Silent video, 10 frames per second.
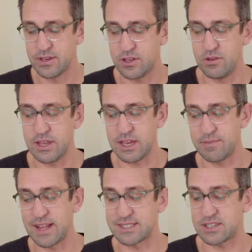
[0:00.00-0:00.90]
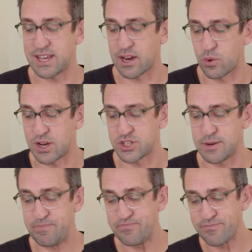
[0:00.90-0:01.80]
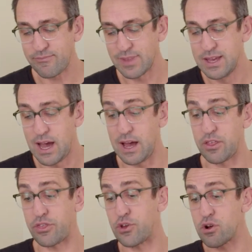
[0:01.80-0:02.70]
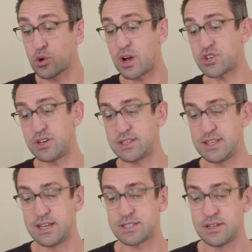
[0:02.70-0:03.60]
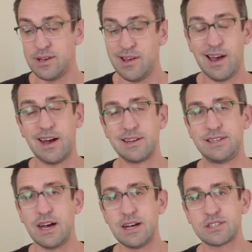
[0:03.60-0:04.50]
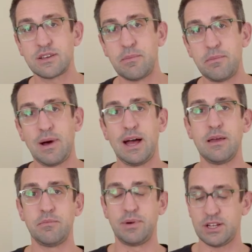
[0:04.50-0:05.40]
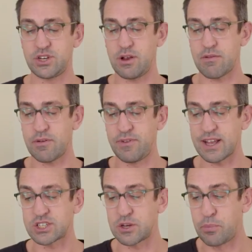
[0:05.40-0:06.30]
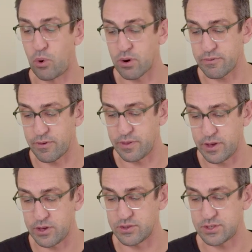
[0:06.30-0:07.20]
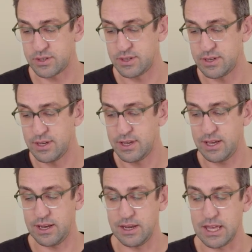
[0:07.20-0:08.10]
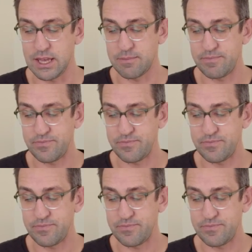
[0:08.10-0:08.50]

you need? That's the second question. The third question is this: does my budget reflect support for those in need?